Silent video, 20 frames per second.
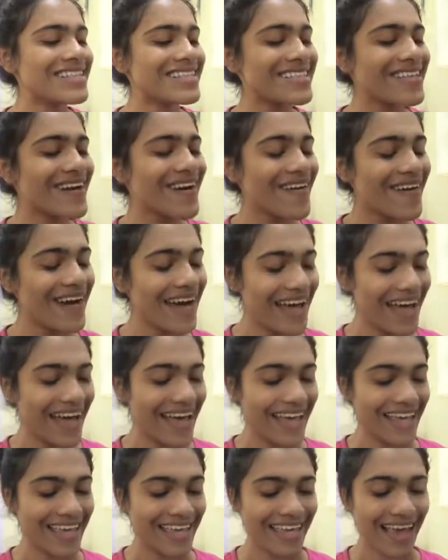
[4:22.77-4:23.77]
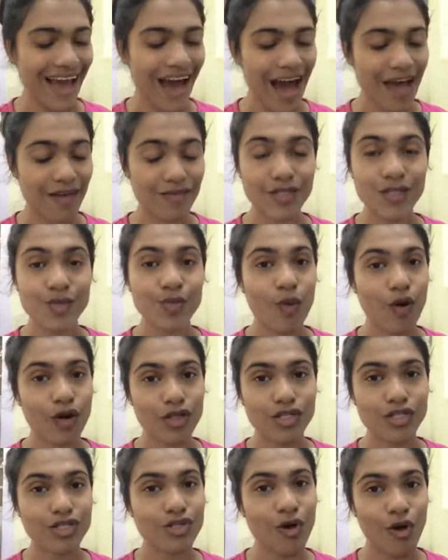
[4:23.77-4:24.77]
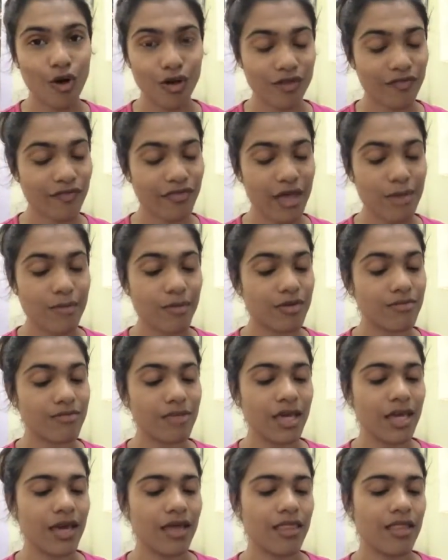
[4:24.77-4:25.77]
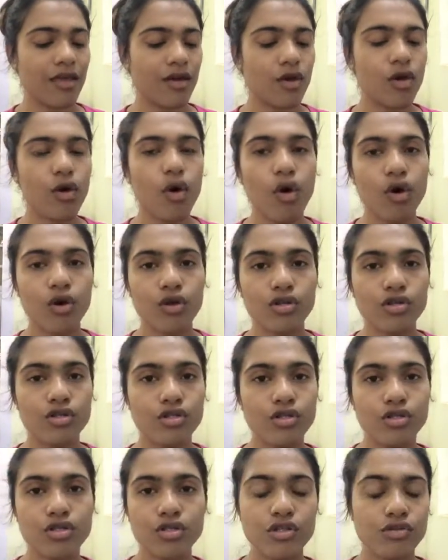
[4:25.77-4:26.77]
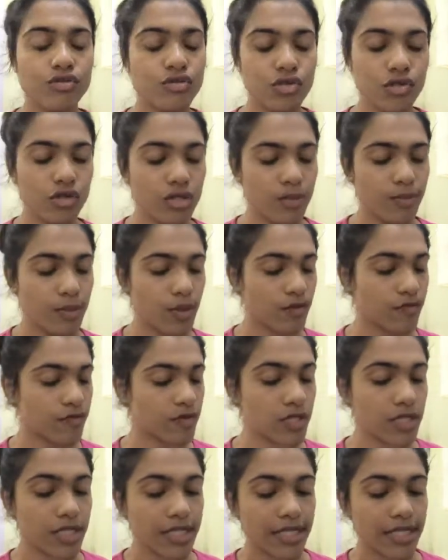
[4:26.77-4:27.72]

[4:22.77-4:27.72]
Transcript: So yeah, I've swatched all of them on me and they're gorgeous. They're really beautiful.